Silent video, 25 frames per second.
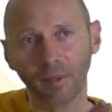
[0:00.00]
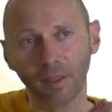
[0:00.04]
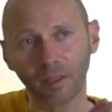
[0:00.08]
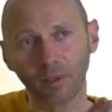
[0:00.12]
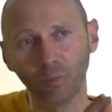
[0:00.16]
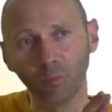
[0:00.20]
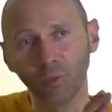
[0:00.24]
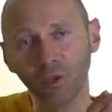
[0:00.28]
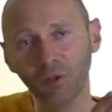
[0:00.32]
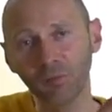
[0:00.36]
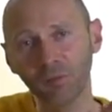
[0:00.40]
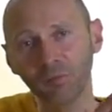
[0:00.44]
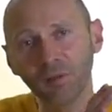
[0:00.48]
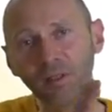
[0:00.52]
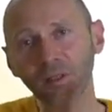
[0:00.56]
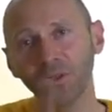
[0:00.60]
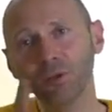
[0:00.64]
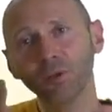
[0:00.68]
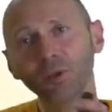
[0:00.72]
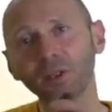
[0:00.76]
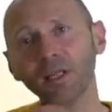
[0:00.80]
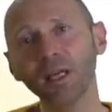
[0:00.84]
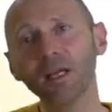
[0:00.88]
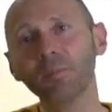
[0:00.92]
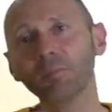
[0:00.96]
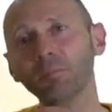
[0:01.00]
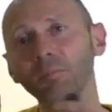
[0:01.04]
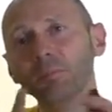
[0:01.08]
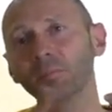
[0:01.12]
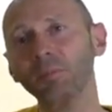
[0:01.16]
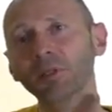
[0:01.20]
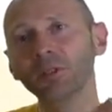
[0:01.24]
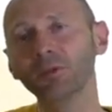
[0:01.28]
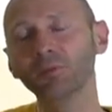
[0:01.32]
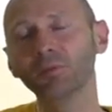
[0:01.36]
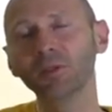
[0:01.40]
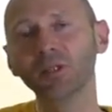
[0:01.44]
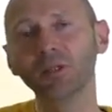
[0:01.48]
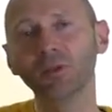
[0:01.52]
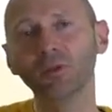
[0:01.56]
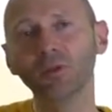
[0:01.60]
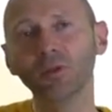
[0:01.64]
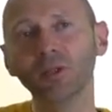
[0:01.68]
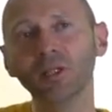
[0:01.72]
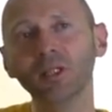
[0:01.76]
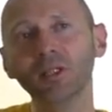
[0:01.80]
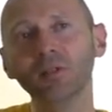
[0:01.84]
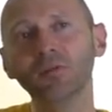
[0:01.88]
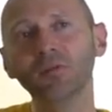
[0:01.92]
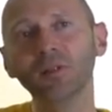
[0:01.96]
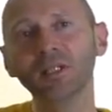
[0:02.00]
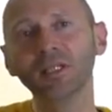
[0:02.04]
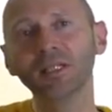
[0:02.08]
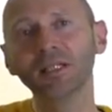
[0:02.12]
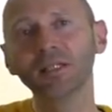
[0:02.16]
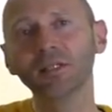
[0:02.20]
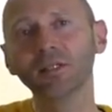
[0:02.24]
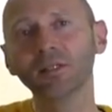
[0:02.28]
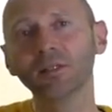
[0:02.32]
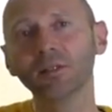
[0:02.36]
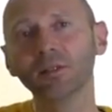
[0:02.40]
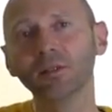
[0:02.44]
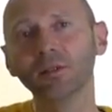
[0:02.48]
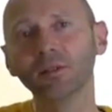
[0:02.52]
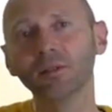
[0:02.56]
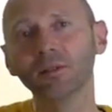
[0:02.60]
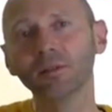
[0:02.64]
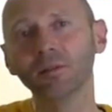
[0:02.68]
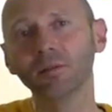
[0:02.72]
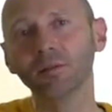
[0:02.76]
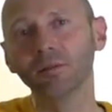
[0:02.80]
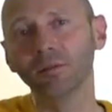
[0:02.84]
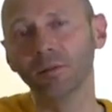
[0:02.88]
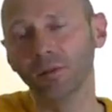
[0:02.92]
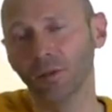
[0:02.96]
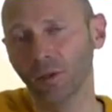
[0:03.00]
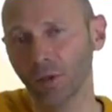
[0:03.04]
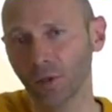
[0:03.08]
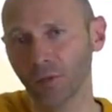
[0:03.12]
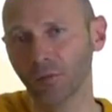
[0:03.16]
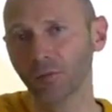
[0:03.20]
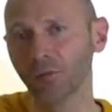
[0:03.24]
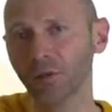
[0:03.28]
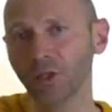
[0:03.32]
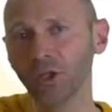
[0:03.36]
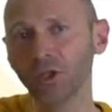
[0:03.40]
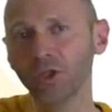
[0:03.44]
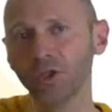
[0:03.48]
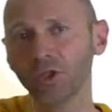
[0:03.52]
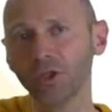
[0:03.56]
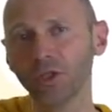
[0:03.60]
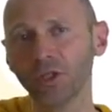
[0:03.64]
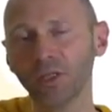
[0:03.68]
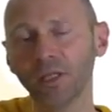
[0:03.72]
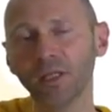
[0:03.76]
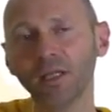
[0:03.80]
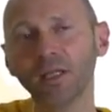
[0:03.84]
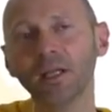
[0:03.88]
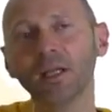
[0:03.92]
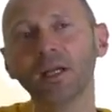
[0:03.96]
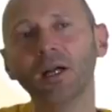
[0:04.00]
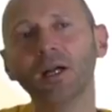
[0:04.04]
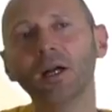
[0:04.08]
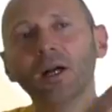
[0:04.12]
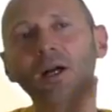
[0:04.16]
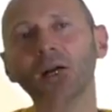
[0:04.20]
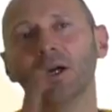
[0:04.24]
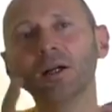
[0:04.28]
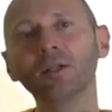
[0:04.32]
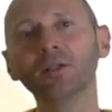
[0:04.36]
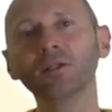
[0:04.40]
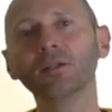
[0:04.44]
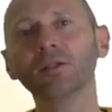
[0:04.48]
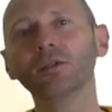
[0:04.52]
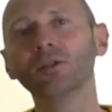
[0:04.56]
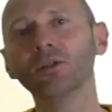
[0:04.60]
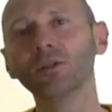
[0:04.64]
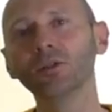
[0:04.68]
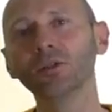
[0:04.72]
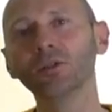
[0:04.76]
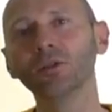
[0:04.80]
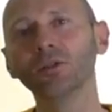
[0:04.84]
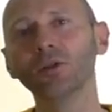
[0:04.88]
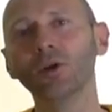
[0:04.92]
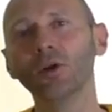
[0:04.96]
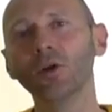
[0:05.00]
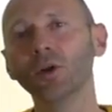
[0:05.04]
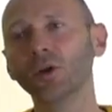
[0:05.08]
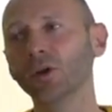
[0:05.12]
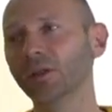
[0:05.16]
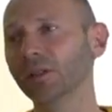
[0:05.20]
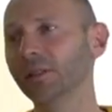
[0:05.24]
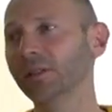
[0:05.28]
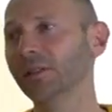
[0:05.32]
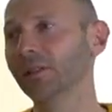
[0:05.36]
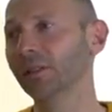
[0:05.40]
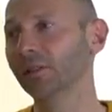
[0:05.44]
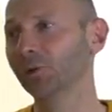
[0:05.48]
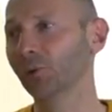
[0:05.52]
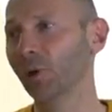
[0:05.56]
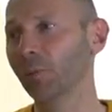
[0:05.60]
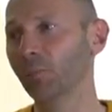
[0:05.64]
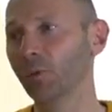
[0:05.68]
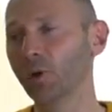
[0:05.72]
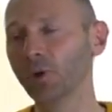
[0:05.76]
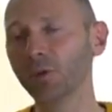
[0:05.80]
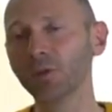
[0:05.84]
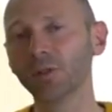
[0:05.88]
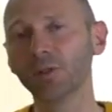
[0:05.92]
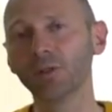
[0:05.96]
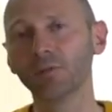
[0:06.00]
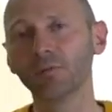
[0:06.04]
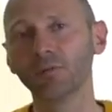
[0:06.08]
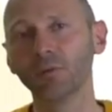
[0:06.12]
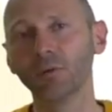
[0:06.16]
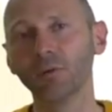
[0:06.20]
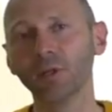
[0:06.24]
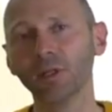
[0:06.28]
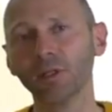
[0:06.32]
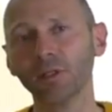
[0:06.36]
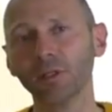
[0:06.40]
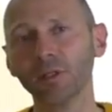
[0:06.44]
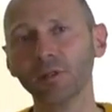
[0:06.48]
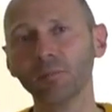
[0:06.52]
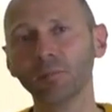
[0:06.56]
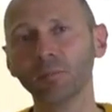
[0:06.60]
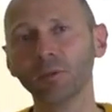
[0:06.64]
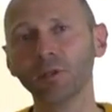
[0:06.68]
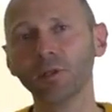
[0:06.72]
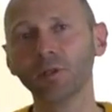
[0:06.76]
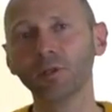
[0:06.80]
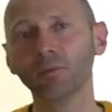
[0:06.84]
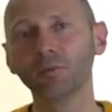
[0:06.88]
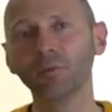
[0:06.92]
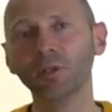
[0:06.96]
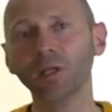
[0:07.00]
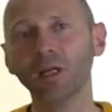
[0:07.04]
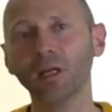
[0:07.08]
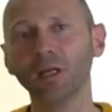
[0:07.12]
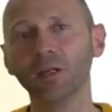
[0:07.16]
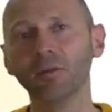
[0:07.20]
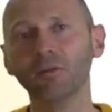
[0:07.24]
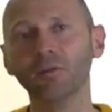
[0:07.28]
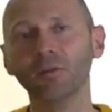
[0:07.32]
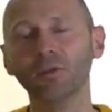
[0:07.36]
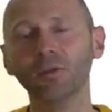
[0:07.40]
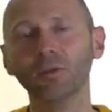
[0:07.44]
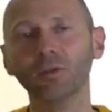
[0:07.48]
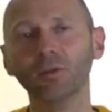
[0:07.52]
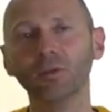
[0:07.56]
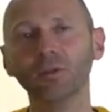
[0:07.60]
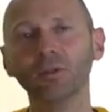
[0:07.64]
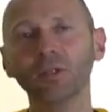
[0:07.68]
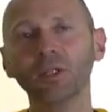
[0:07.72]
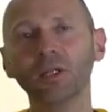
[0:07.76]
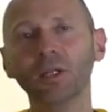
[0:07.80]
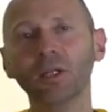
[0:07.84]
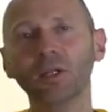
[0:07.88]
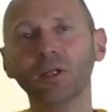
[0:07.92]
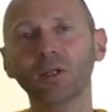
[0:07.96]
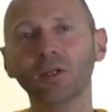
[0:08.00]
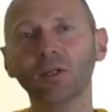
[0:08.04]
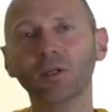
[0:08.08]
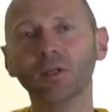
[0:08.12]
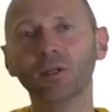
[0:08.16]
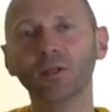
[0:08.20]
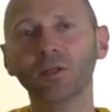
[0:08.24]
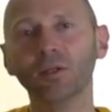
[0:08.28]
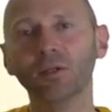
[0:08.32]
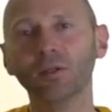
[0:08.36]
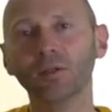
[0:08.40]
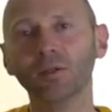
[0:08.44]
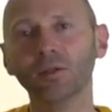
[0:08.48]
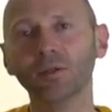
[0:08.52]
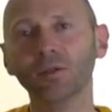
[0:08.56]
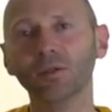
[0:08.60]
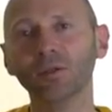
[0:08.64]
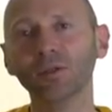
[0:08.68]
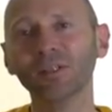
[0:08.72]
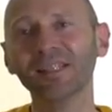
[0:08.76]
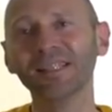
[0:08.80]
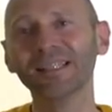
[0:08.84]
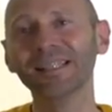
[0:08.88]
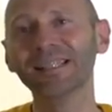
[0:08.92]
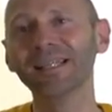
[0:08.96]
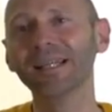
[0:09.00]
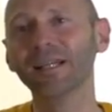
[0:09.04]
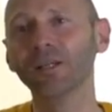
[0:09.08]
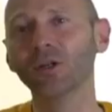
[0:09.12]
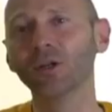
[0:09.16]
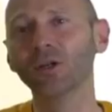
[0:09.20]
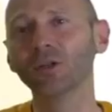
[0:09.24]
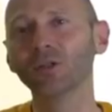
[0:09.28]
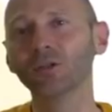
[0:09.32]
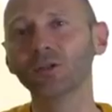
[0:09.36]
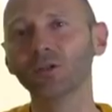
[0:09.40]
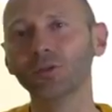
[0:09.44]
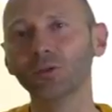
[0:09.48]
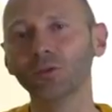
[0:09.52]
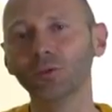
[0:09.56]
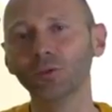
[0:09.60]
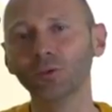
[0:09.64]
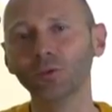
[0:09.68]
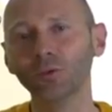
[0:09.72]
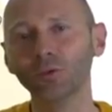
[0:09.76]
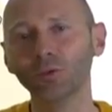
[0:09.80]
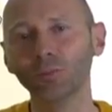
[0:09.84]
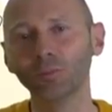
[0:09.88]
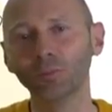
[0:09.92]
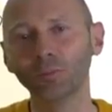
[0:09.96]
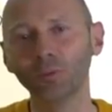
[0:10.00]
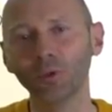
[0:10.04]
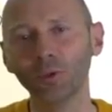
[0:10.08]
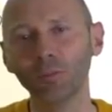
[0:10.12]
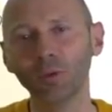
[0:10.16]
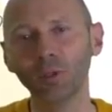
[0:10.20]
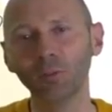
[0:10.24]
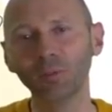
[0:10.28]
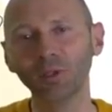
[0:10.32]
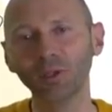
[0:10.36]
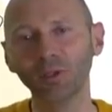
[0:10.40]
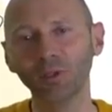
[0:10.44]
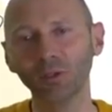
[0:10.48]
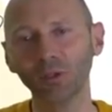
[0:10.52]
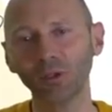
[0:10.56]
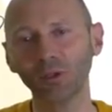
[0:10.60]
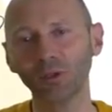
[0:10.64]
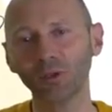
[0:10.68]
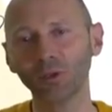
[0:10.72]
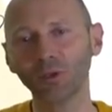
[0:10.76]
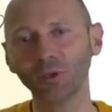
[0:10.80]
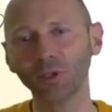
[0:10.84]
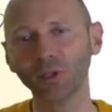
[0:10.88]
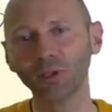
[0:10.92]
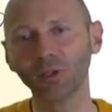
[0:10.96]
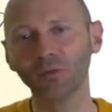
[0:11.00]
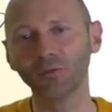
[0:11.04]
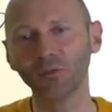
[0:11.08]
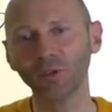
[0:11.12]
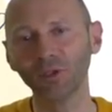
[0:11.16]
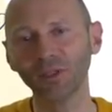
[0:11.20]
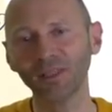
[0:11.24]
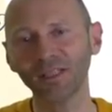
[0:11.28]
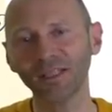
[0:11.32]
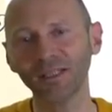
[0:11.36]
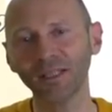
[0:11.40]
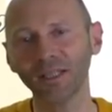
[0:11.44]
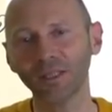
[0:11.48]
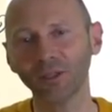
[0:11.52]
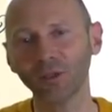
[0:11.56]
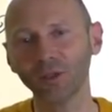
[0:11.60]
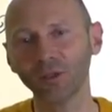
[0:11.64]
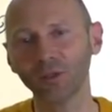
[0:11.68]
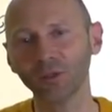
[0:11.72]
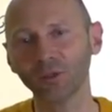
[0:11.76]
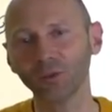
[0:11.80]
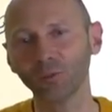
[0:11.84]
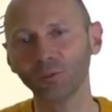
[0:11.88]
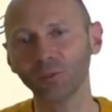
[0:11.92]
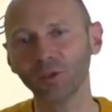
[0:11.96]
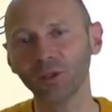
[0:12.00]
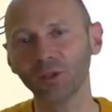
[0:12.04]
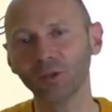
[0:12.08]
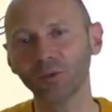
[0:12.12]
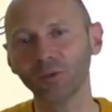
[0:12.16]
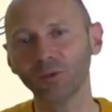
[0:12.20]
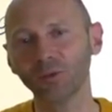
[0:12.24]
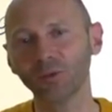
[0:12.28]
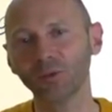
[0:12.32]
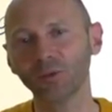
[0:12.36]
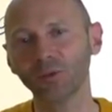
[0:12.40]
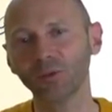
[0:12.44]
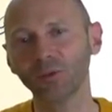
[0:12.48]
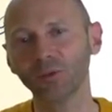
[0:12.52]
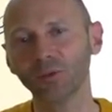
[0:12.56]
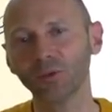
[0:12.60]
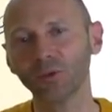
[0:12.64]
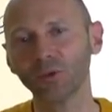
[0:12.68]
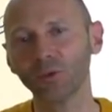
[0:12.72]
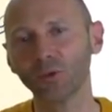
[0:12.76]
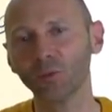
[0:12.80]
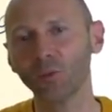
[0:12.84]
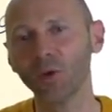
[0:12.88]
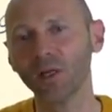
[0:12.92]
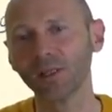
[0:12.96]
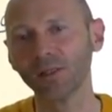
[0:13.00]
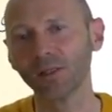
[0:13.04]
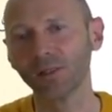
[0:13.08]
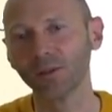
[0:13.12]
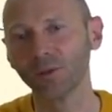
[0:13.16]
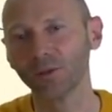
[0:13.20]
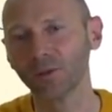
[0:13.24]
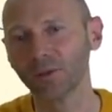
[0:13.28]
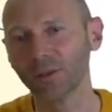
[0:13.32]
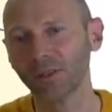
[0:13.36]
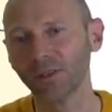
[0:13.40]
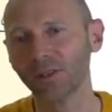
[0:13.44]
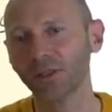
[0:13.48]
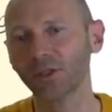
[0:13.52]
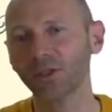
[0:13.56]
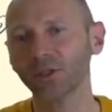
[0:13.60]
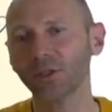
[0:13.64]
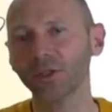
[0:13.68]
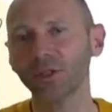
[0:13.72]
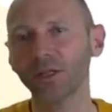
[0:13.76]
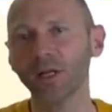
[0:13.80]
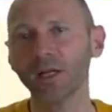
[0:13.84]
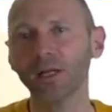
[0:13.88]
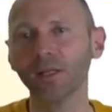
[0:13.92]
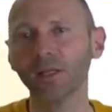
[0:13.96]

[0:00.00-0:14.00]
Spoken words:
we fill the gap between the living lungfish and the early tetrapods. For example, we have the coelacanth. You know probably the story of the coelacanth, which was considered